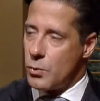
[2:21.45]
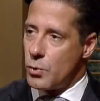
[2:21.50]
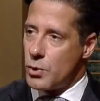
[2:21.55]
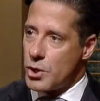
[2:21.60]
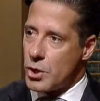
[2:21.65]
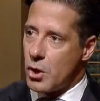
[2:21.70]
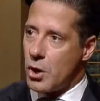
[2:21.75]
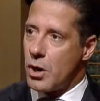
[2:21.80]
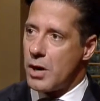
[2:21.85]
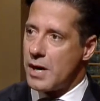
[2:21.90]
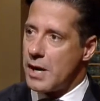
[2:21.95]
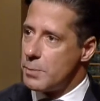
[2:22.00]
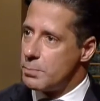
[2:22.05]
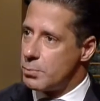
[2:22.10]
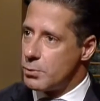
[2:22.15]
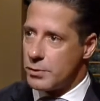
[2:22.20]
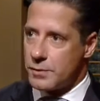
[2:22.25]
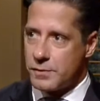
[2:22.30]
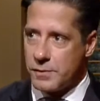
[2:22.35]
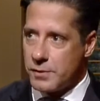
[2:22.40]
We are a
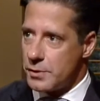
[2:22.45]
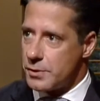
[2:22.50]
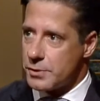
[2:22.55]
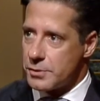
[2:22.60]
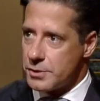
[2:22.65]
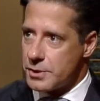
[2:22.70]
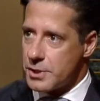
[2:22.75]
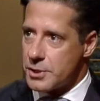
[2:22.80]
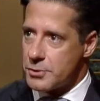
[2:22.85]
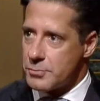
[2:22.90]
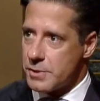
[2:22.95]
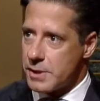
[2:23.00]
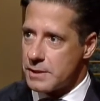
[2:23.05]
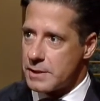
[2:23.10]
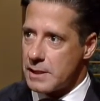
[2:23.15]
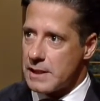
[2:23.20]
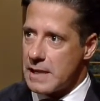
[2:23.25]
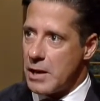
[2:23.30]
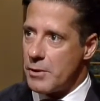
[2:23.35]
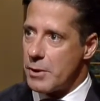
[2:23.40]
portfolio
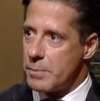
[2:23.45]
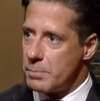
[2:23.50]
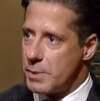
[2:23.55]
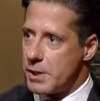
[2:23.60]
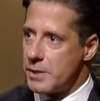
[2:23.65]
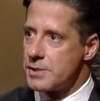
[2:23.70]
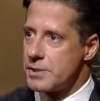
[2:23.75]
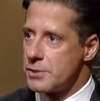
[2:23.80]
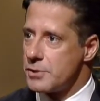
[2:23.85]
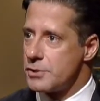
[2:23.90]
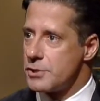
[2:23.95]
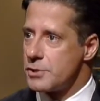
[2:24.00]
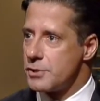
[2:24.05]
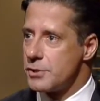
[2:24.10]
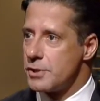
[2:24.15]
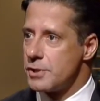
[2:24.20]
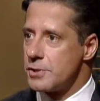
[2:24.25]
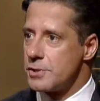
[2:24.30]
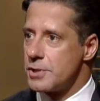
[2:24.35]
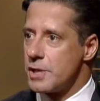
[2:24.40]
district allowing parents and
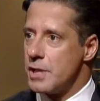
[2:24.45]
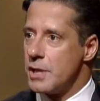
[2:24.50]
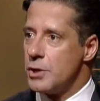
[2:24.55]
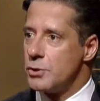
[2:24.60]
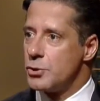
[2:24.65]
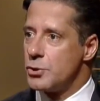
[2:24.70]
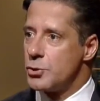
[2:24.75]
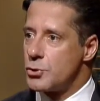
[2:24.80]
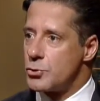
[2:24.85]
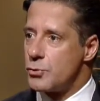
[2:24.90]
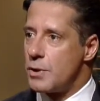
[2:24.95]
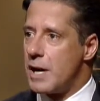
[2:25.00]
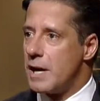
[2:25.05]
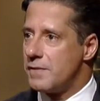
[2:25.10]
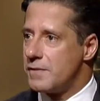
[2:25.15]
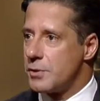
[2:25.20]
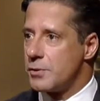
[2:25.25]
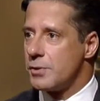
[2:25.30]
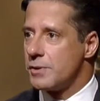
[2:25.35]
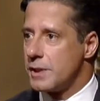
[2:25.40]
students to
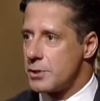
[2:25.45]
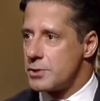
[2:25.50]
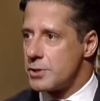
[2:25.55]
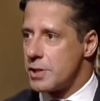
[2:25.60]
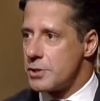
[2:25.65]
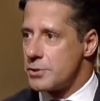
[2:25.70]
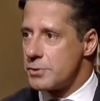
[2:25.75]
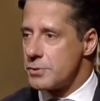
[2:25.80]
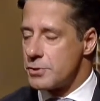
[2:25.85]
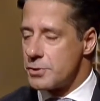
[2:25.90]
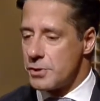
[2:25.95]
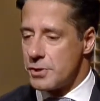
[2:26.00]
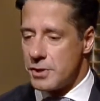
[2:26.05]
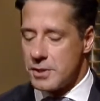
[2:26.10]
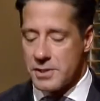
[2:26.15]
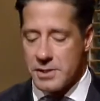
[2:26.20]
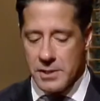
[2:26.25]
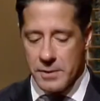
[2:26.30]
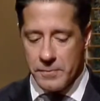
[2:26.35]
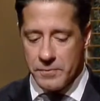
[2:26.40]
drive their own educational
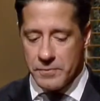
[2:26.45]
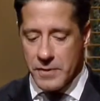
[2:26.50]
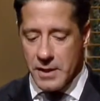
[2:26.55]
journeys.